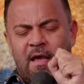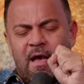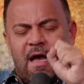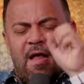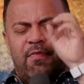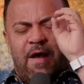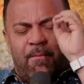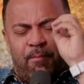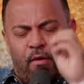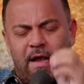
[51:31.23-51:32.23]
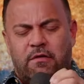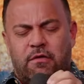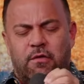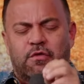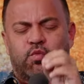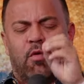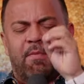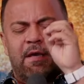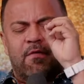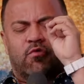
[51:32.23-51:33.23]
and the breakthroughs will
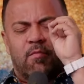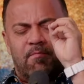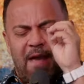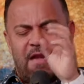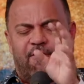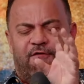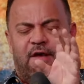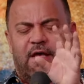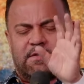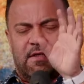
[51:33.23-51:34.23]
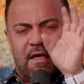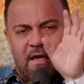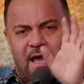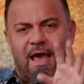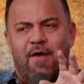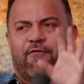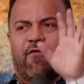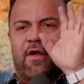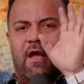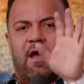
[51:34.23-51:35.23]
begin to manifest in
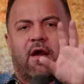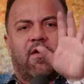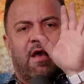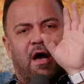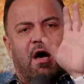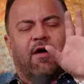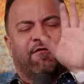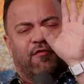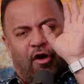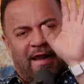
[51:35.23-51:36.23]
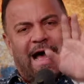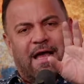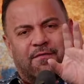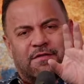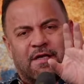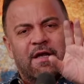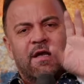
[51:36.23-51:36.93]
every area of their lives.